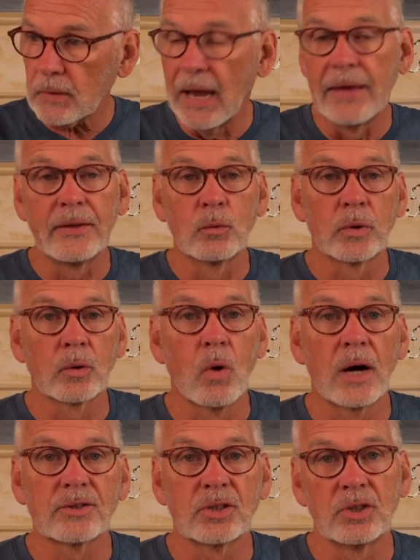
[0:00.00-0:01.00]
And then we're
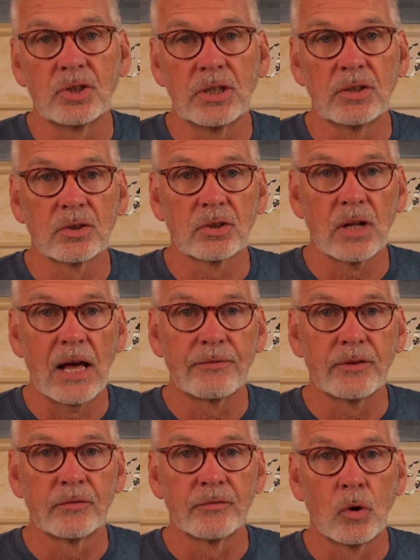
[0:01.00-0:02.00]
watching Jesus'
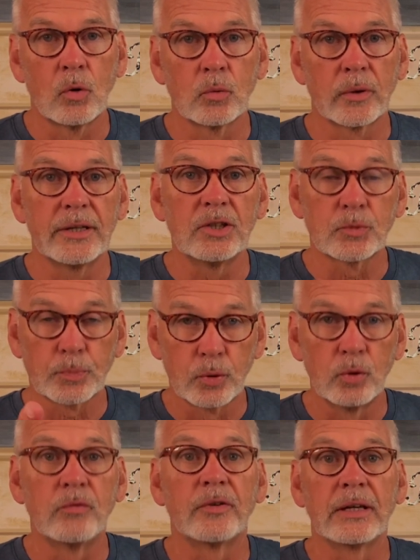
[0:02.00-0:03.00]
life unfold where he's
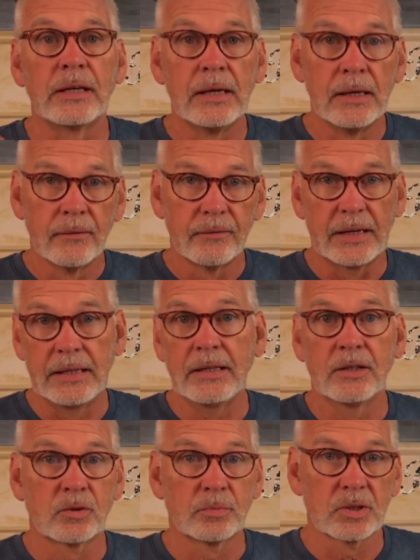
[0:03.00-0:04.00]
proving that
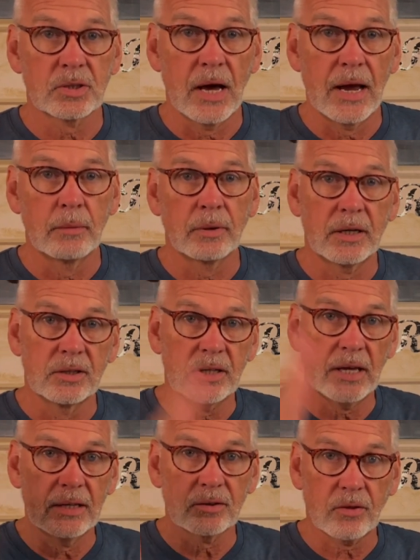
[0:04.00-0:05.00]
he is Messiah because
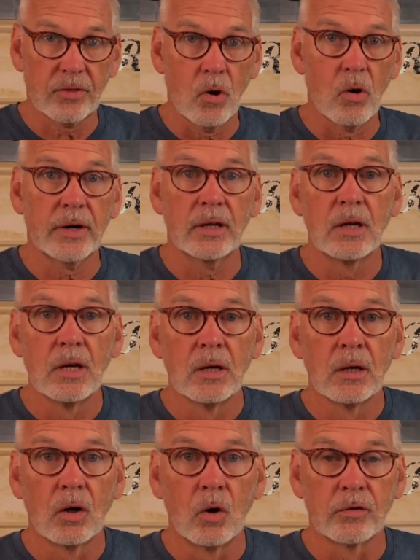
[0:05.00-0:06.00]
he has authority
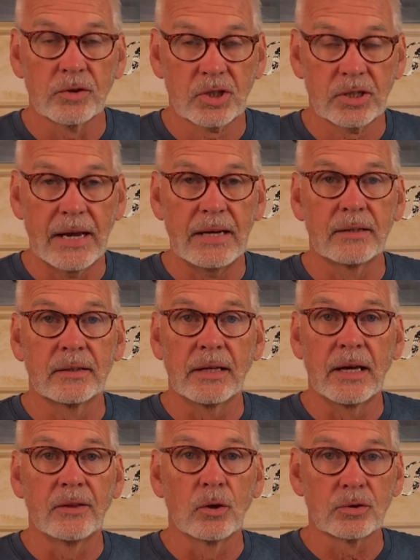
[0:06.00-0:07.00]
over Satan
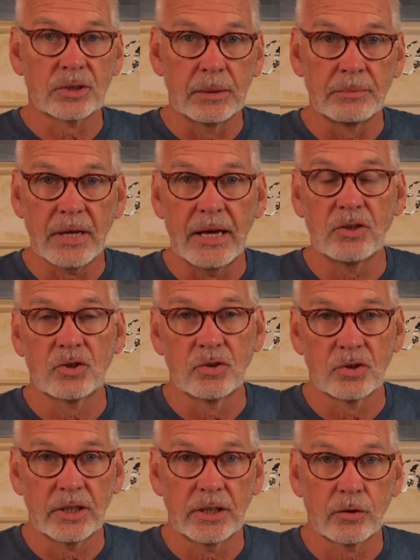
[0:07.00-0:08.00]
and those
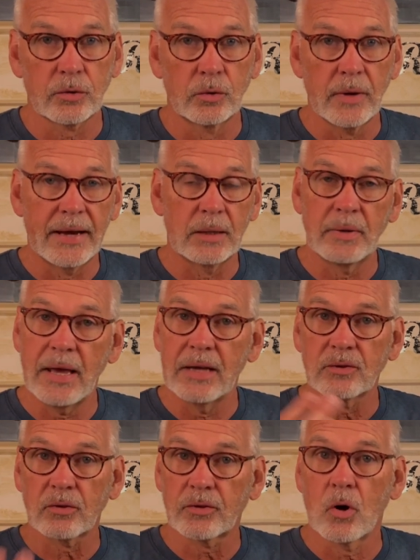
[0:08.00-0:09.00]
temptations that he threw at him. He
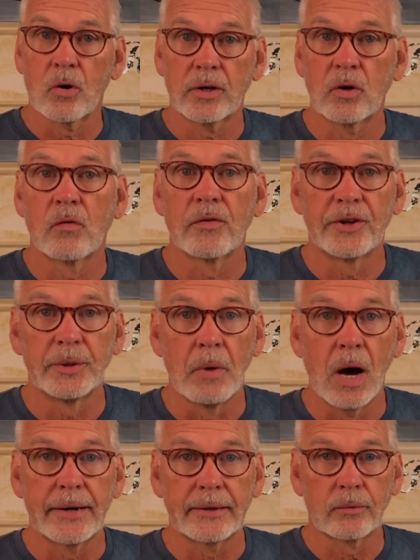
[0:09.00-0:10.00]
has authority over the
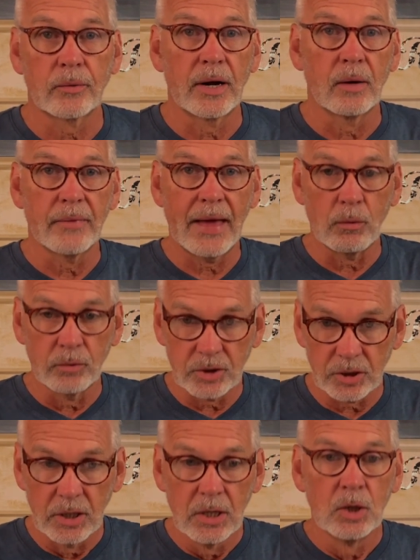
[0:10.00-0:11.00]
demonic realm, that
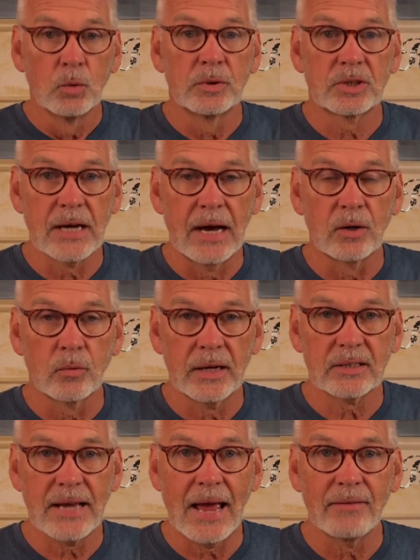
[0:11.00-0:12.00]
which kind of
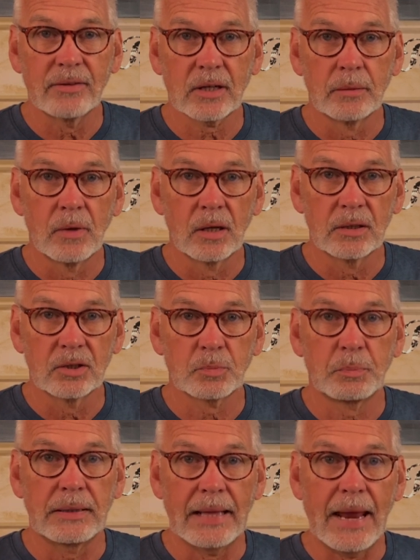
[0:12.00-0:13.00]
wreaks havoc among this
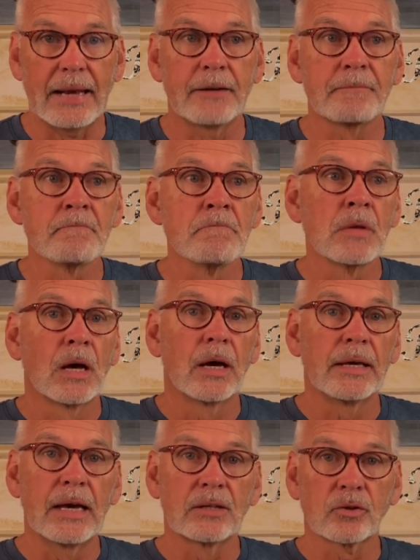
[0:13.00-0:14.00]
planet.
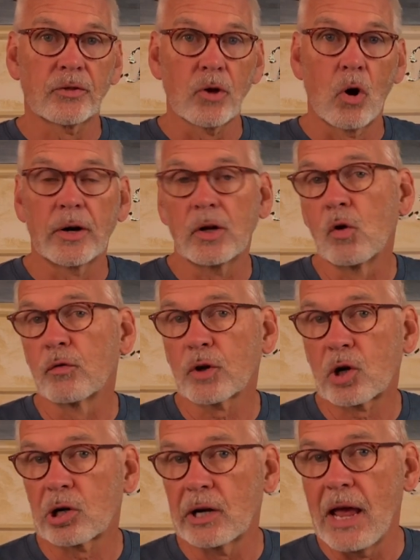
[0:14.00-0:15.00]
He has authority over
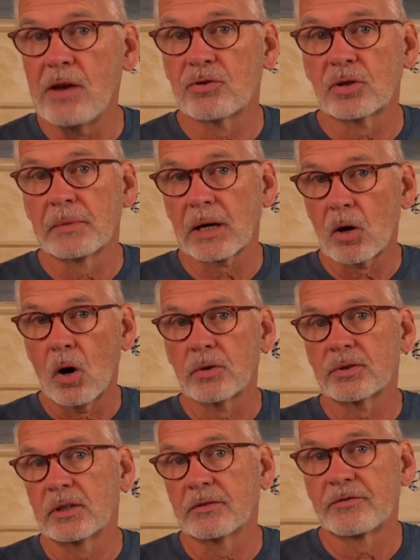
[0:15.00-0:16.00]
creation by
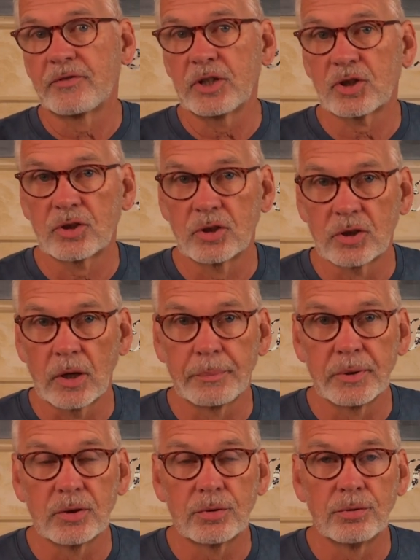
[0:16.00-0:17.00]
causing the fish to
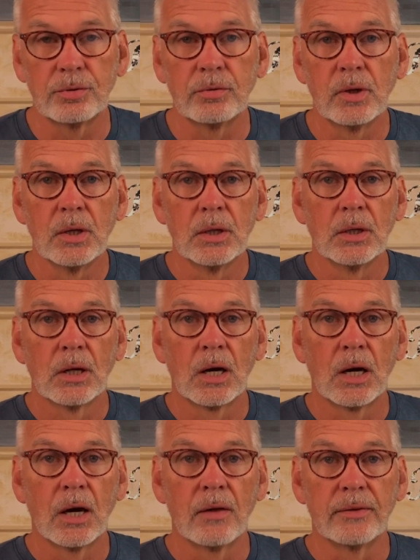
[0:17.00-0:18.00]
jump into
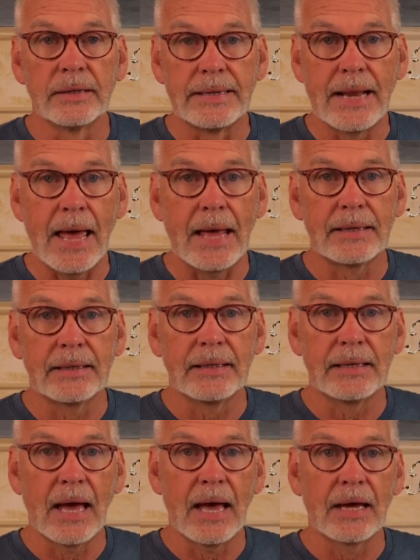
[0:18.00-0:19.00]
the net.
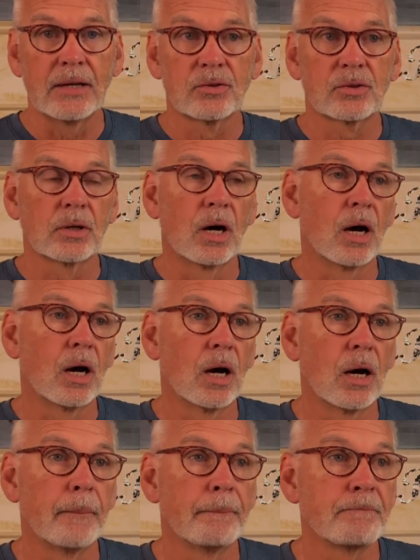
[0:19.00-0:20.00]
He has
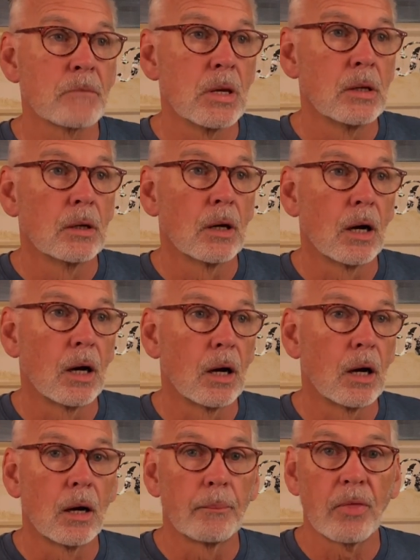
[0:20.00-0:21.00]

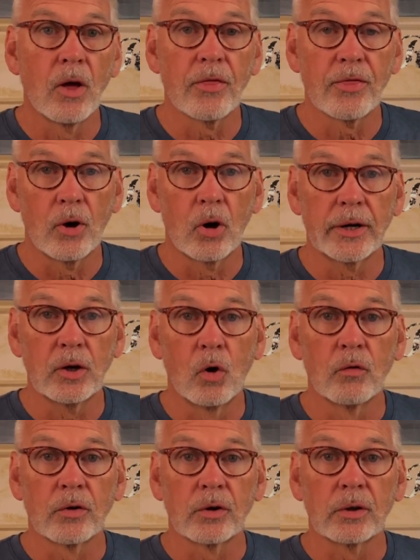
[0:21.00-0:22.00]
authority
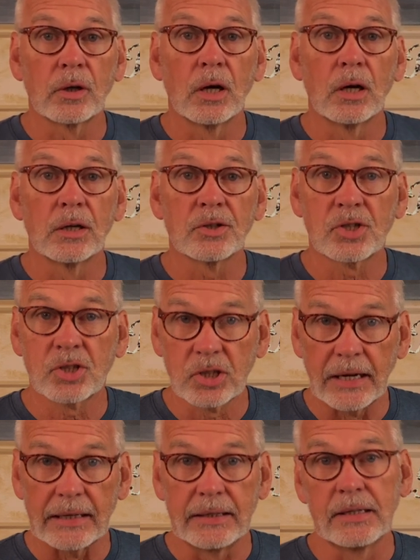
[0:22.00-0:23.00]
over
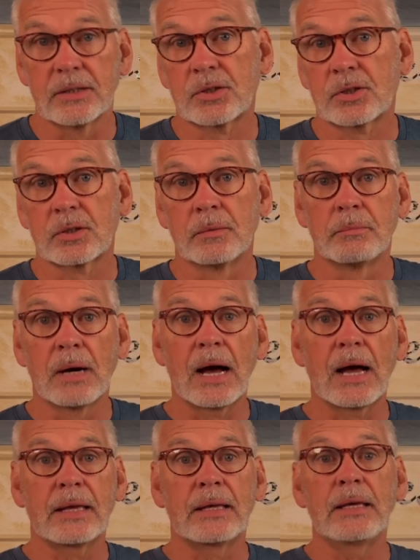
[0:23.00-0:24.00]
sickness
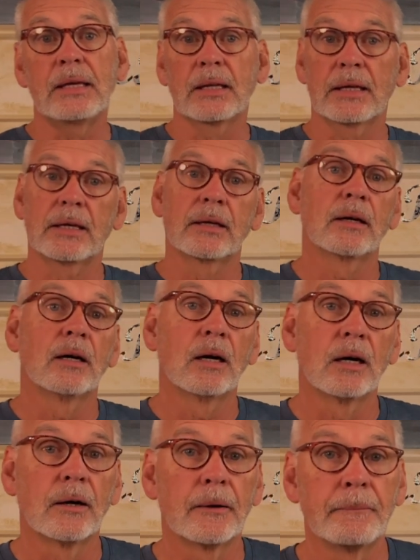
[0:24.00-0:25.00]
by healing
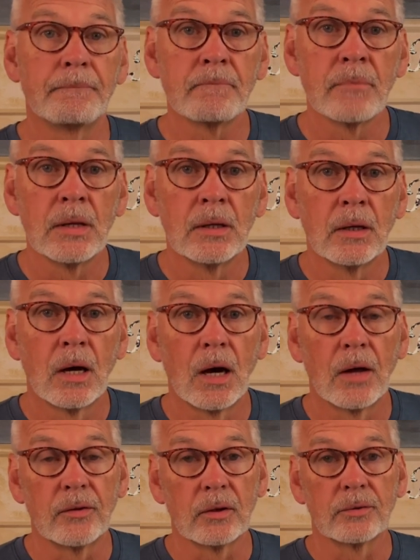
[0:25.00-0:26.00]

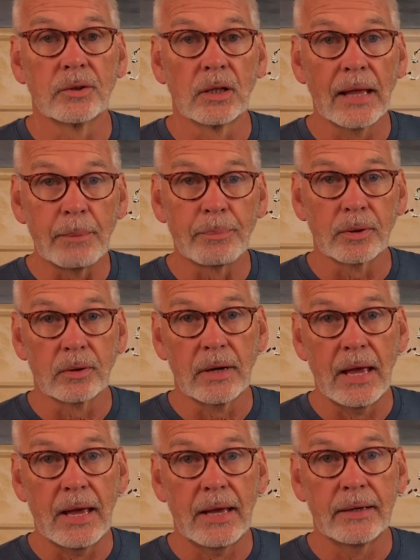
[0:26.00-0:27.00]
the leper
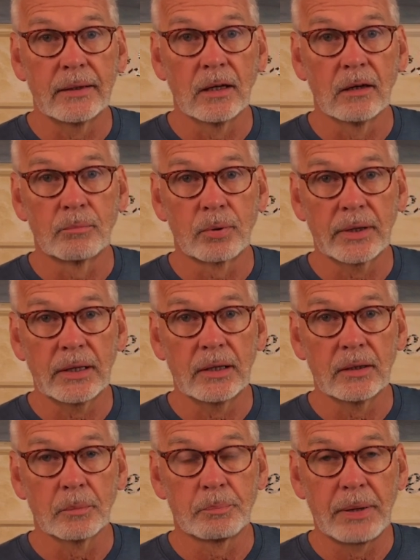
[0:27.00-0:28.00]
and
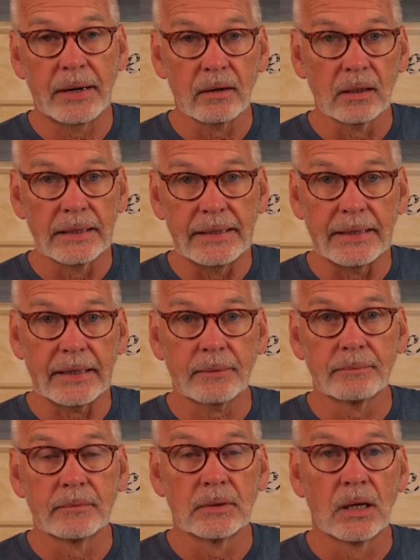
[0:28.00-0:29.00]
bringing the paralytic.
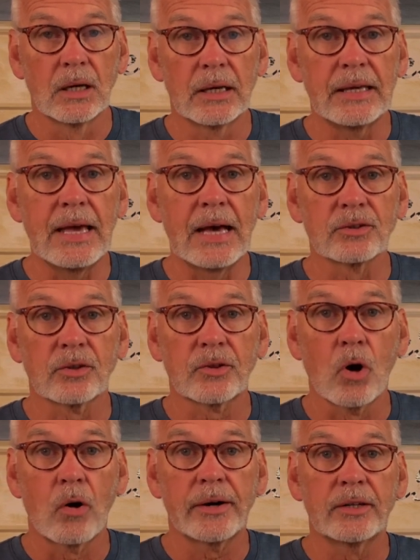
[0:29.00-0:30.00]
He has
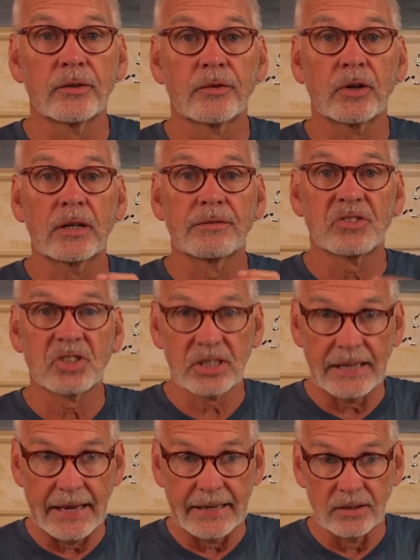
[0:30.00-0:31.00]
authority to forgive
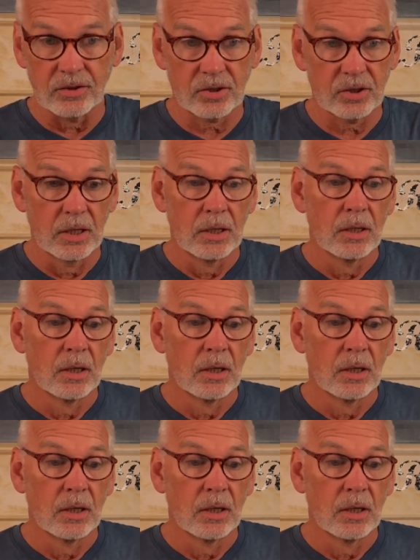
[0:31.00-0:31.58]
sins.